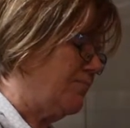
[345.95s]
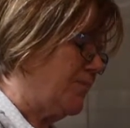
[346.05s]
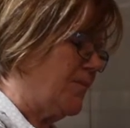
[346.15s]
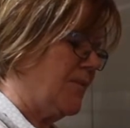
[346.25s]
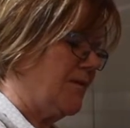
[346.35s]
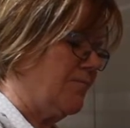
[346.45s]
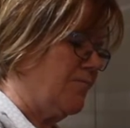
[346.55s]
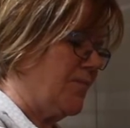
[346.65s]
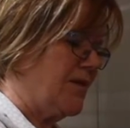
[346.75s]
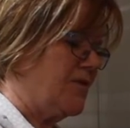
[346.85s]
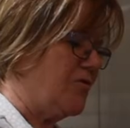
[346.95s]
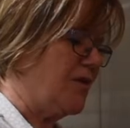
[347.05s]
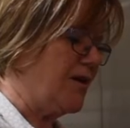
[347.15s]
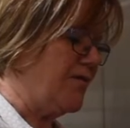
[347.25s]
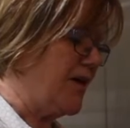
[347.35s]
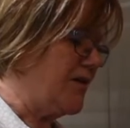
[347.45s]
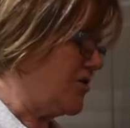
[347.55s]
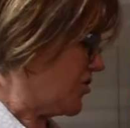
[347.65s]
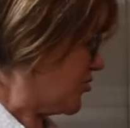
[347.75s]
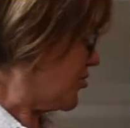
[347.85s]
So give that a
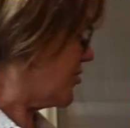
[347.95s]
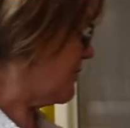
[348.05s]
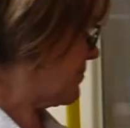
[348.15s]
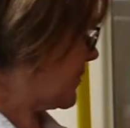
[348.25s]
stir.